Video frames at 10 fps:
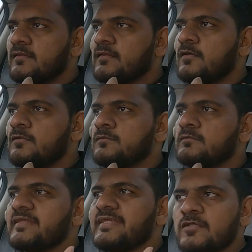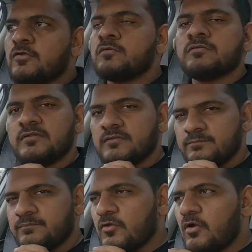Now the Eco, the
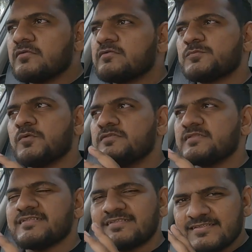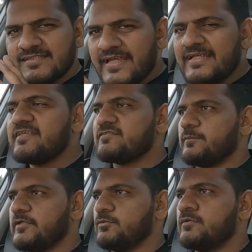throttle response, it's slightly
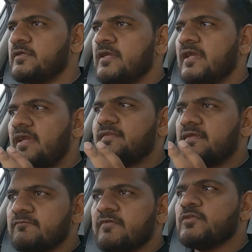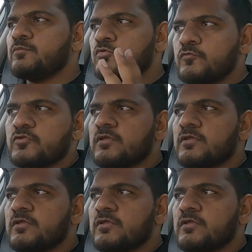subdued and then when you move to